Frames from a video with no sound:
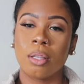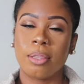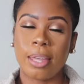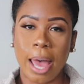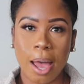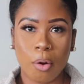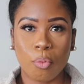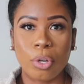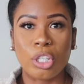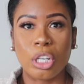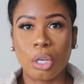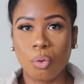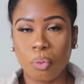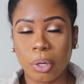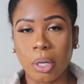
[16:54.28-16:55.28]
that which
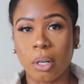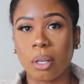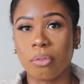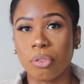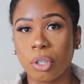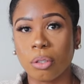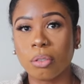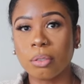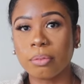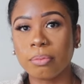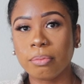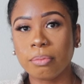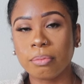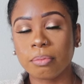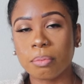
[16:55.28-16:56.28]
He will of you,
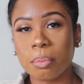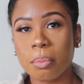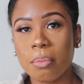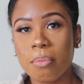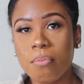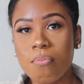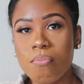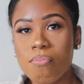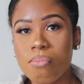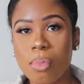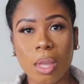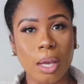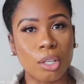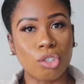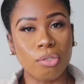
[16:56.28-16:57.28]

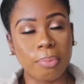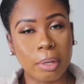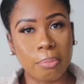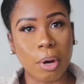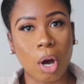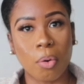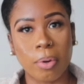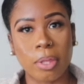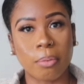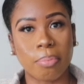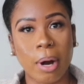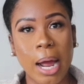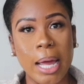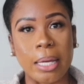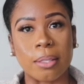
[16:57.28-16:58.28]
because you've been bought with the
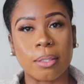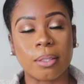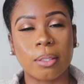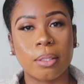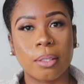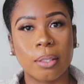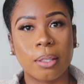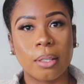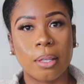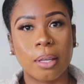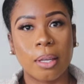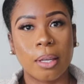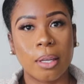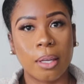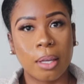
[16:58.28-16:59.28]
price.
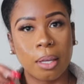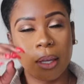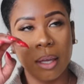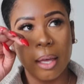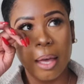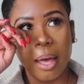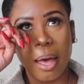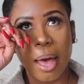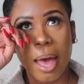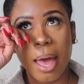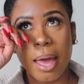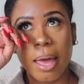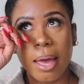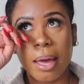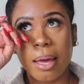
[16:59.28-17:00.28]

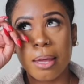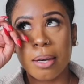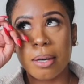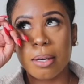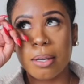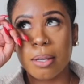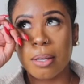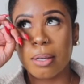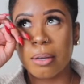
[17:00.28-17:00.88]
And